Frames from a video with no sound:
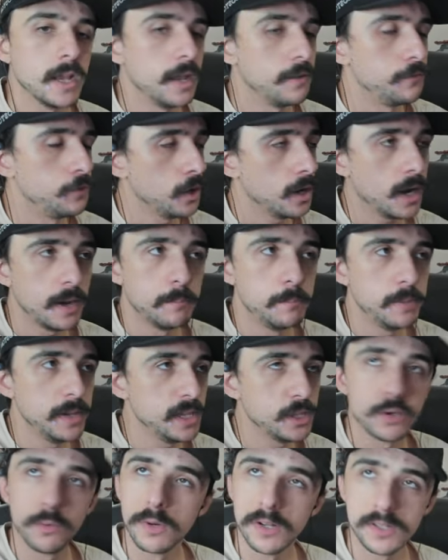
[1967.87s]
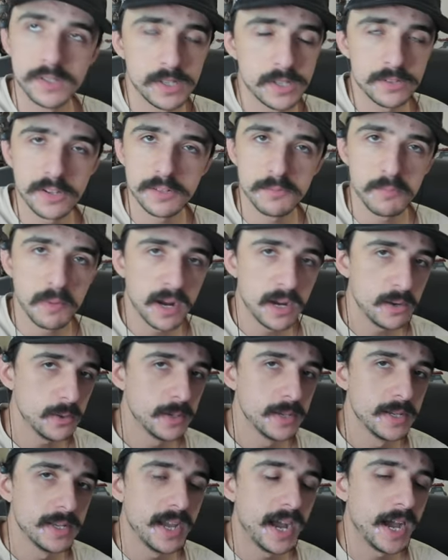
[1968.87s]
If you're cutting pizza with scissors, bro,
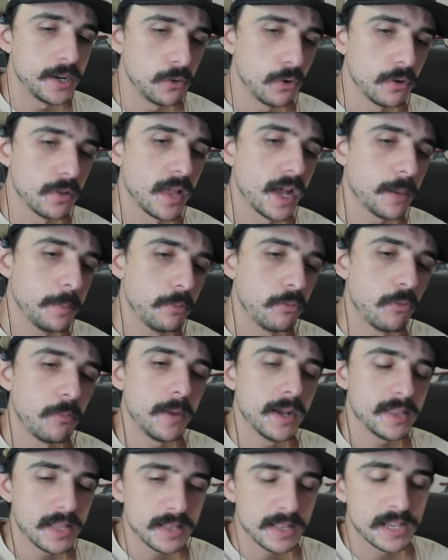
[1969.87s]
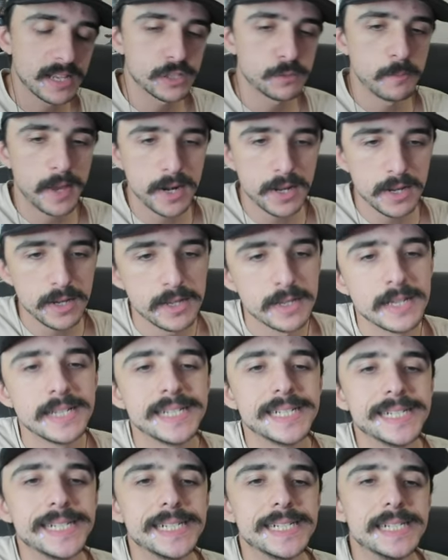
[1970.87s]
I know a lot of people might think that's meta.
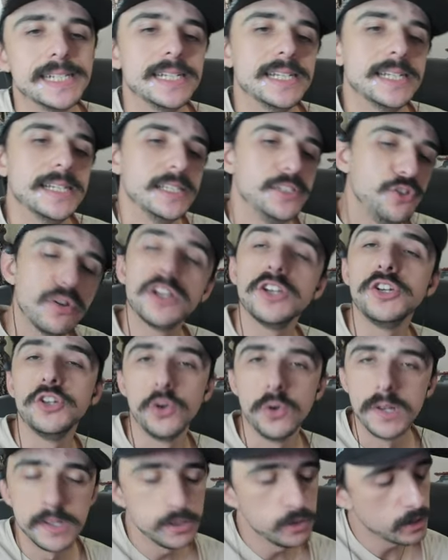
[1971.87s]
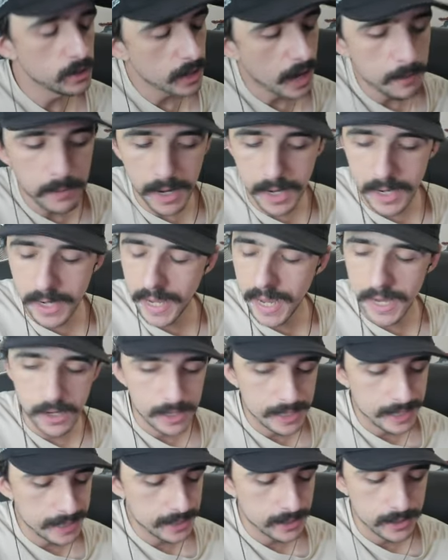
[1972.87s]
You can do it. You, I'm not gonna hate
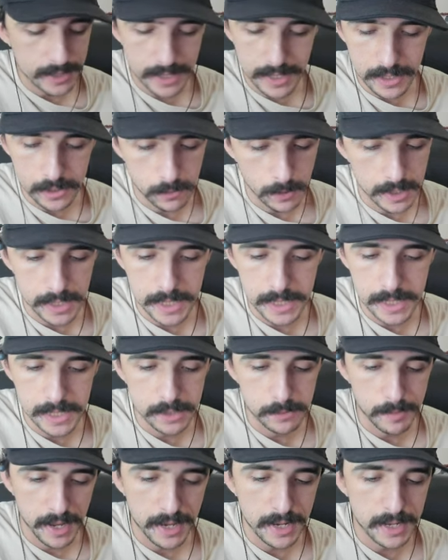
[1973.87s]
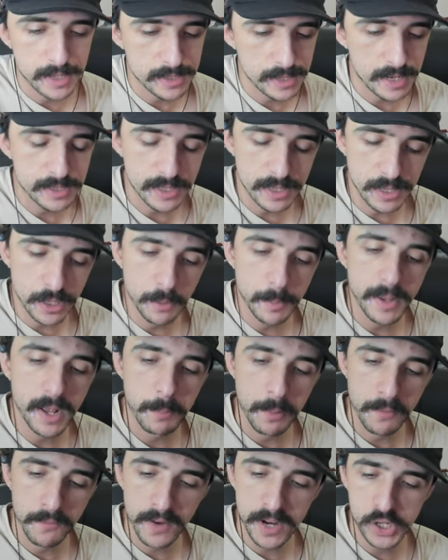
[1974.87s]
on it, dude. It is what it is, man. It's it's a little bit
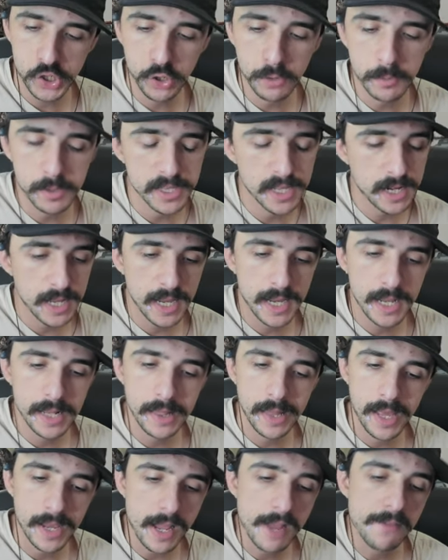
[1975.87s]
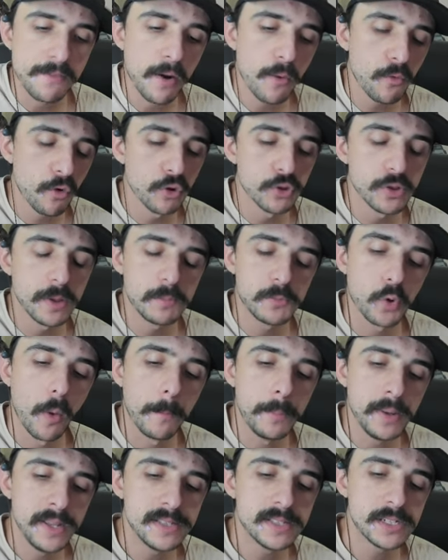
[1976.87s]
unprofessional, but then again, like if I rolled up to a
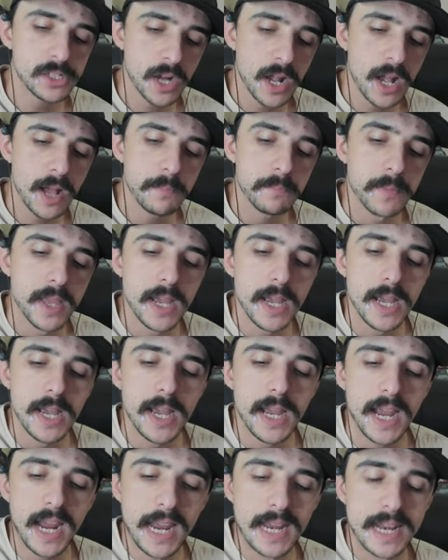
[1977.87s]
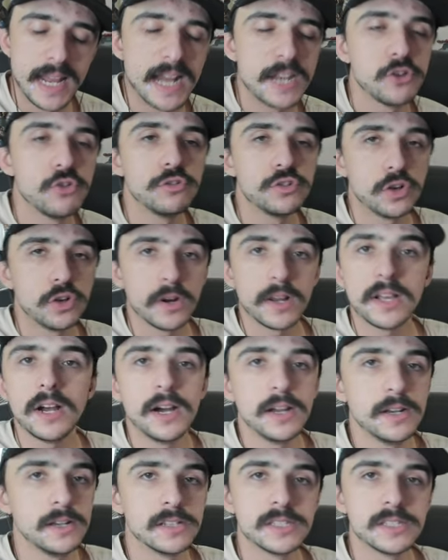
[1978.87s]
pizza shop and that dude started cutting the